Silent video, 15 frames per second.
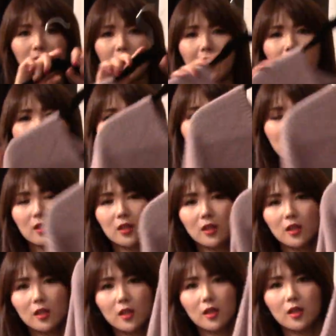left
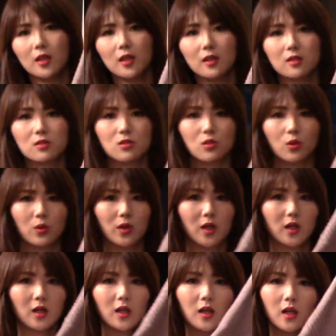in the
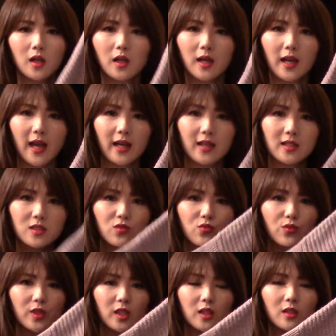store, and it's
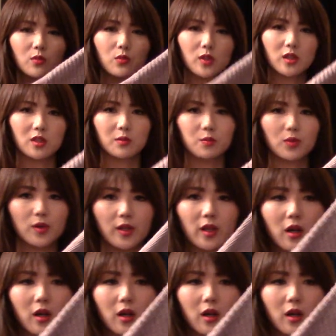really, really pretty